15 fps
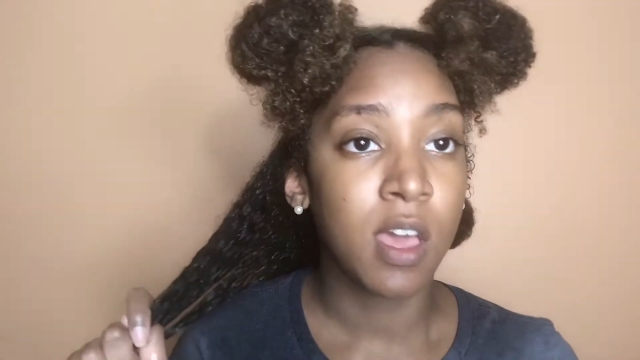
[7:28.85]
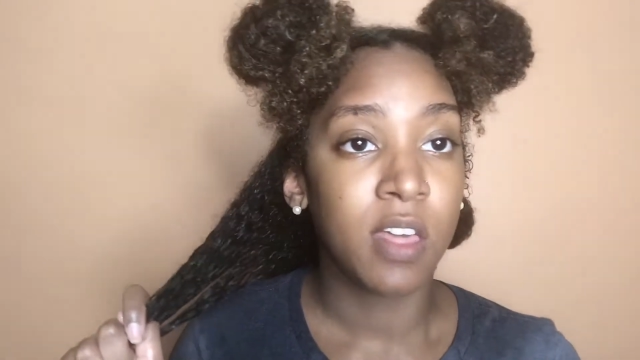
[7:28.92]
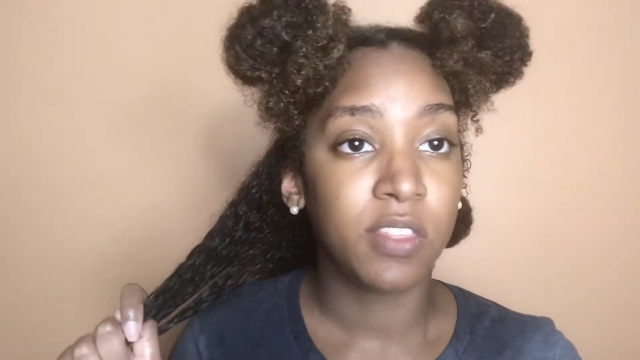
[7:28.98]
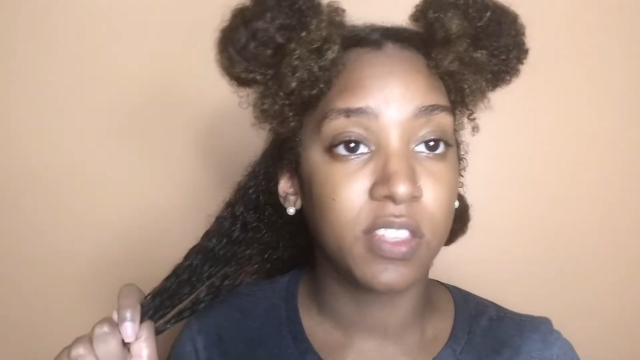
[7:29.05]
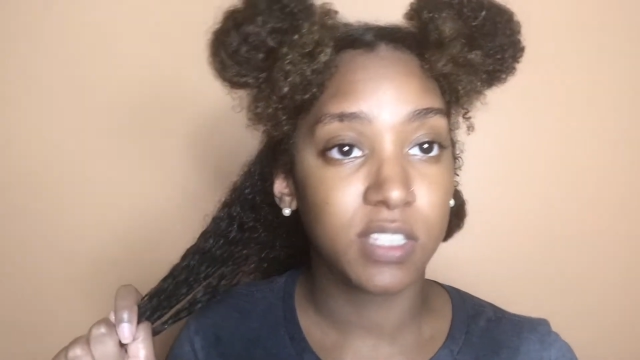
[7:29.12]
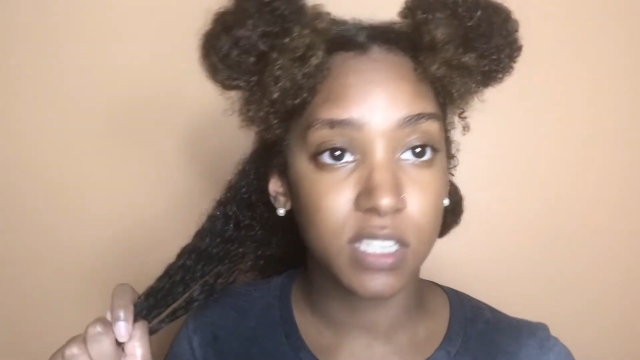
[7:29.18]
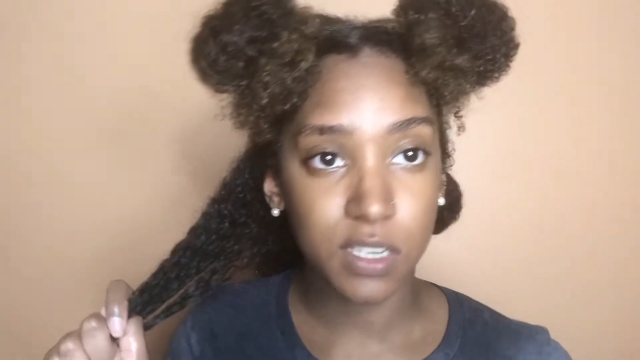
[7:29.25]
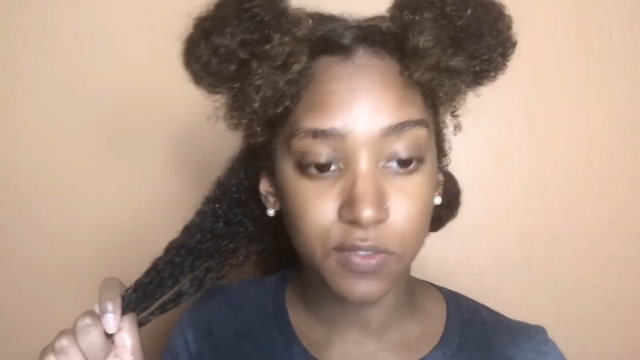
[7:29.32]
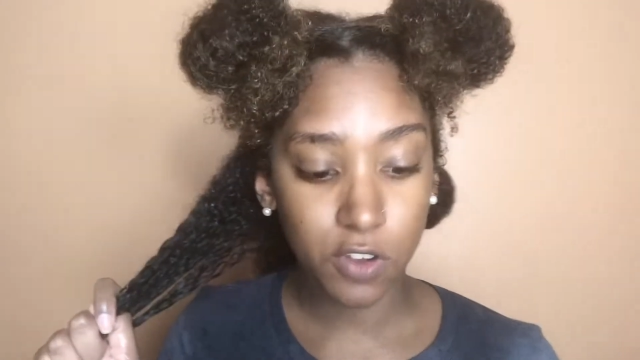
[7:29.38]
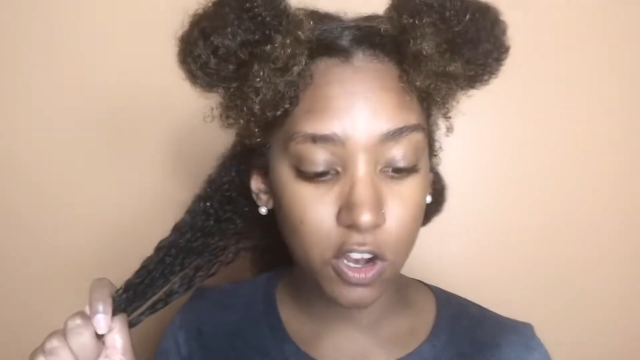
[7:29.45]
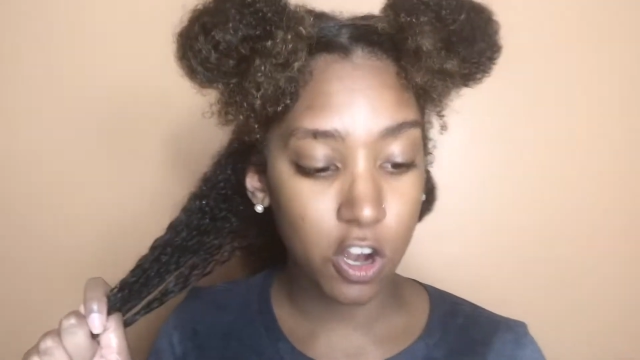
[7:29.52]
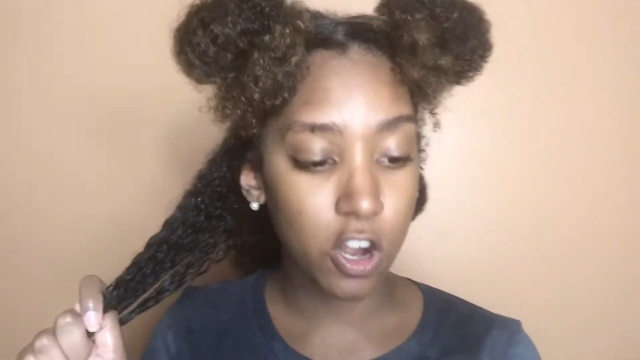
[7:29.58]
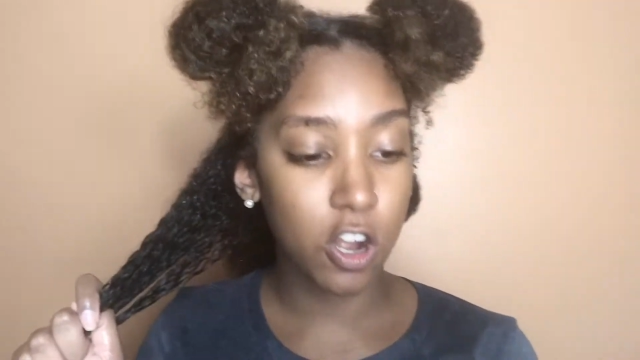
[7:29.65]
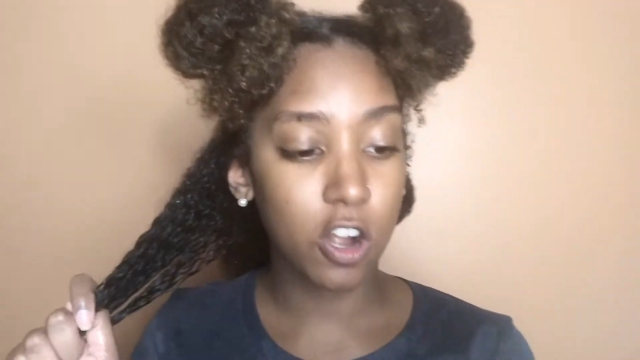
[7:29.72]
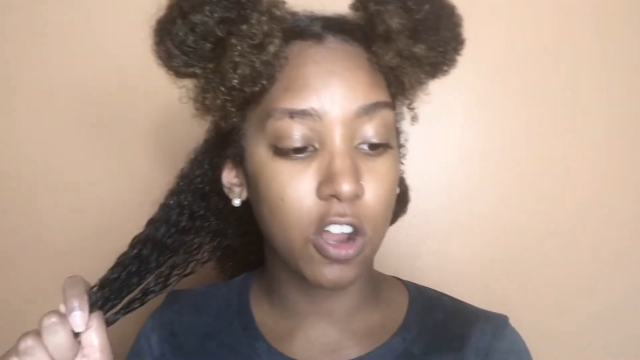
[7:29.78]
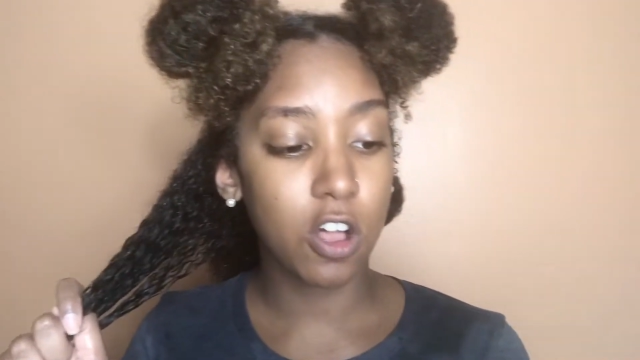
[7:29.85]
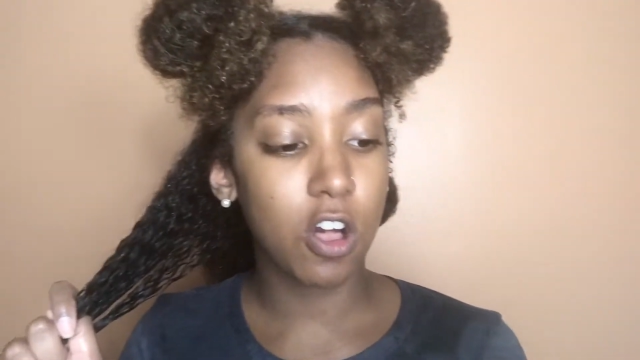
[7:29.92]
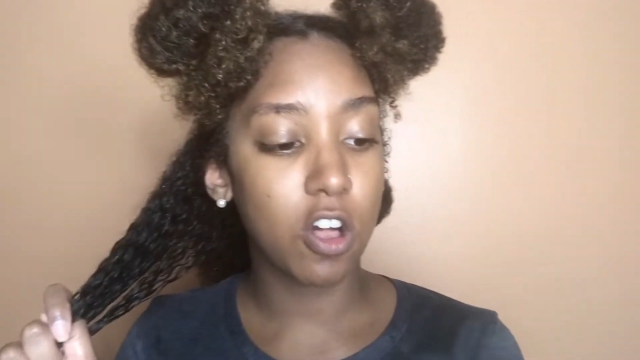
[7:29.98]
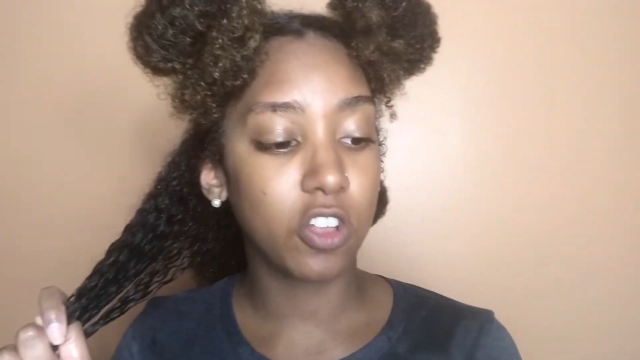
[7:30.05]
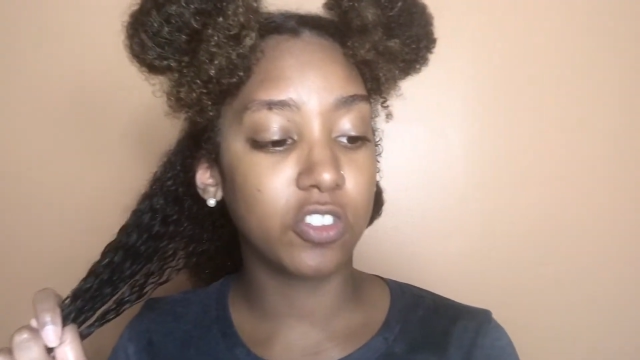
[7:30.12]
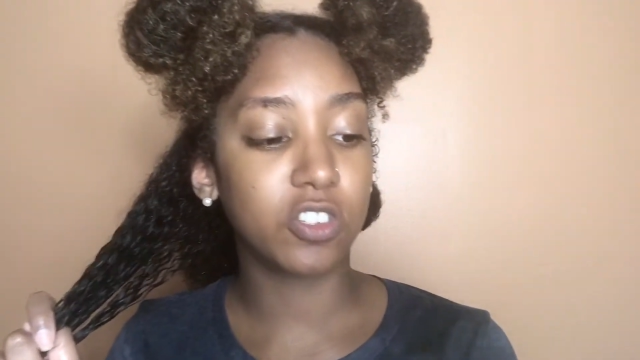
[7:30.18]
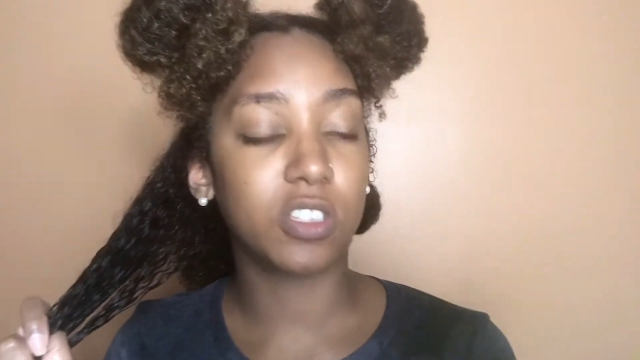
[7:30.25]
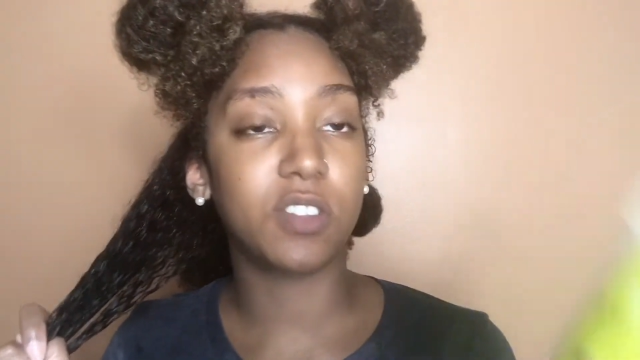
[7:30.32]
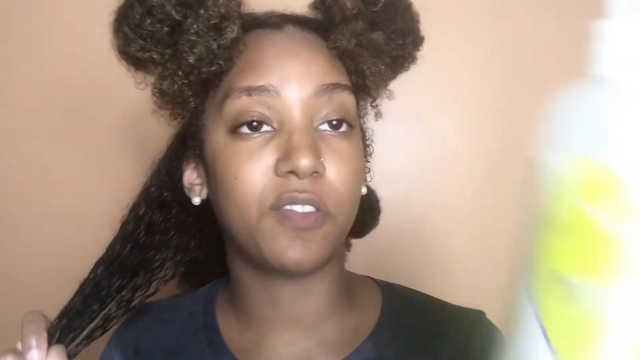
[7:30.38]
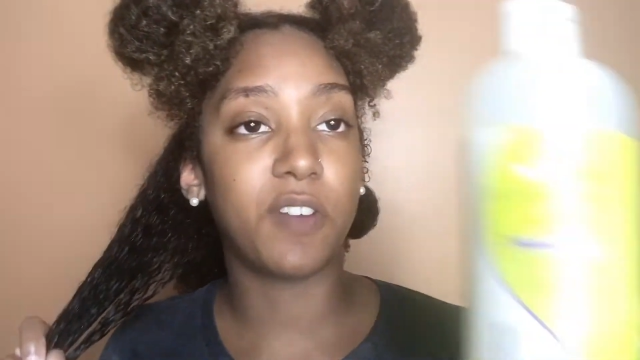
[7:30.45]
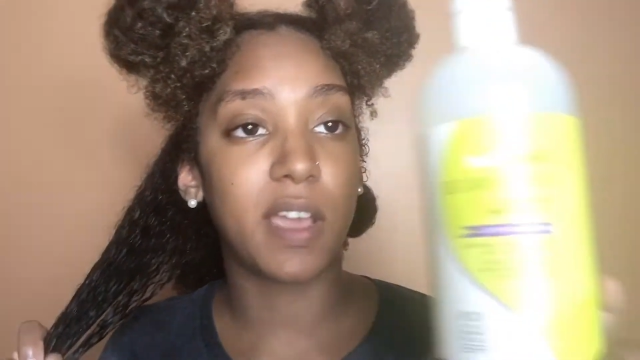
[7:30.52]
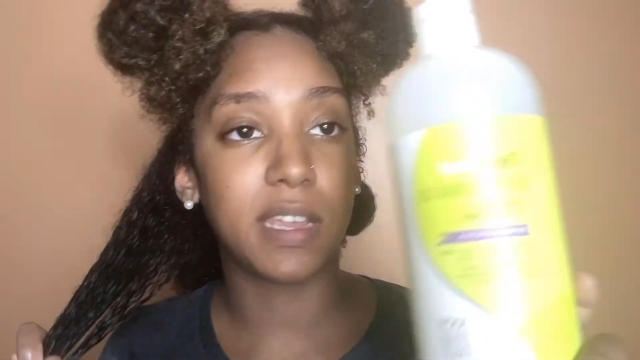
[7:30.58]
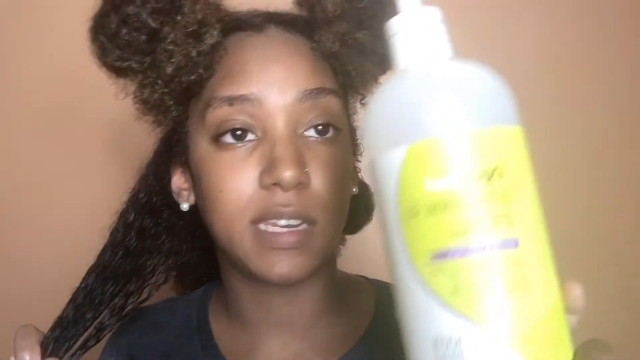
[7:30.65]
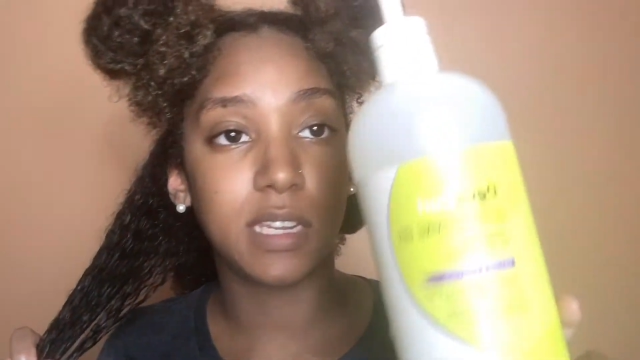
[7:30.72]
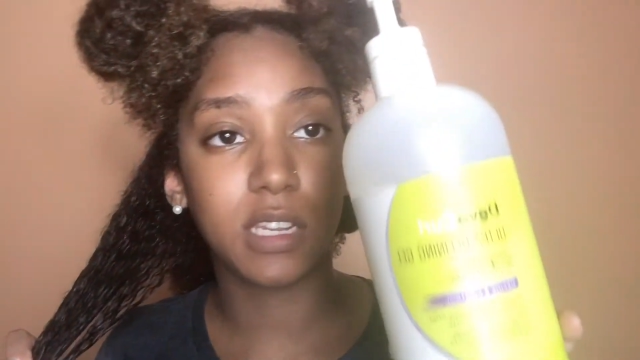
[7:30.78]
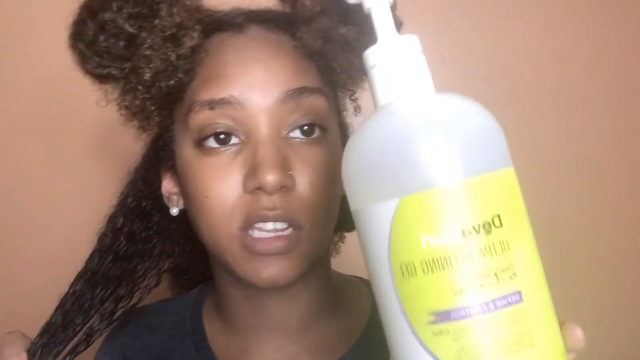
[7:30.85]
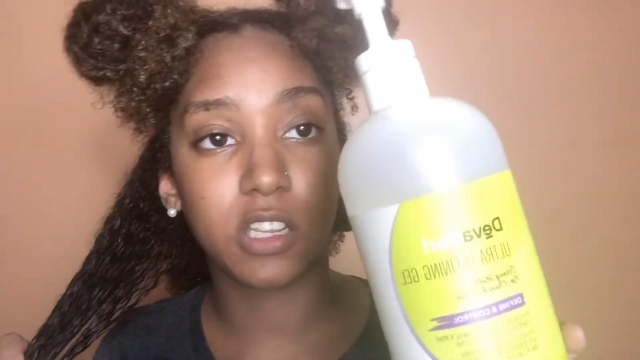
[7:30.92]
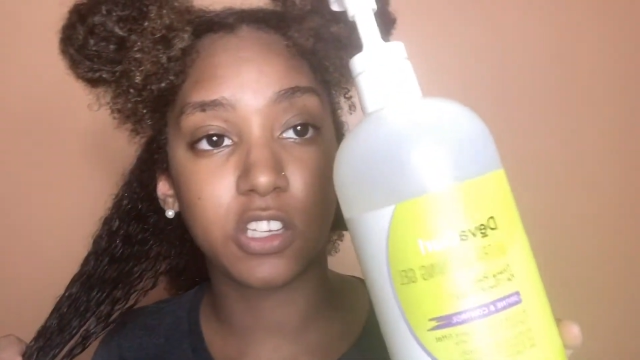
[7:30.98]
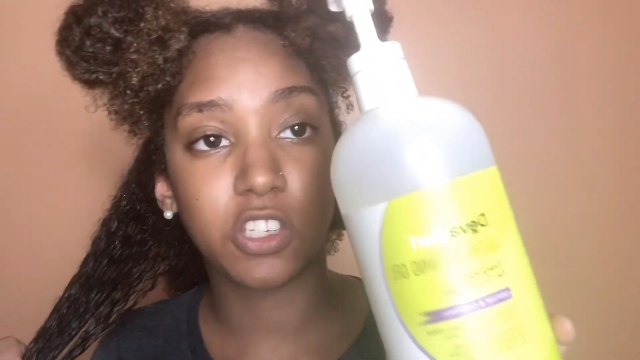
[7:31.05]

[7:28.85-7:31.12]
the DevaCurl Ultra Defining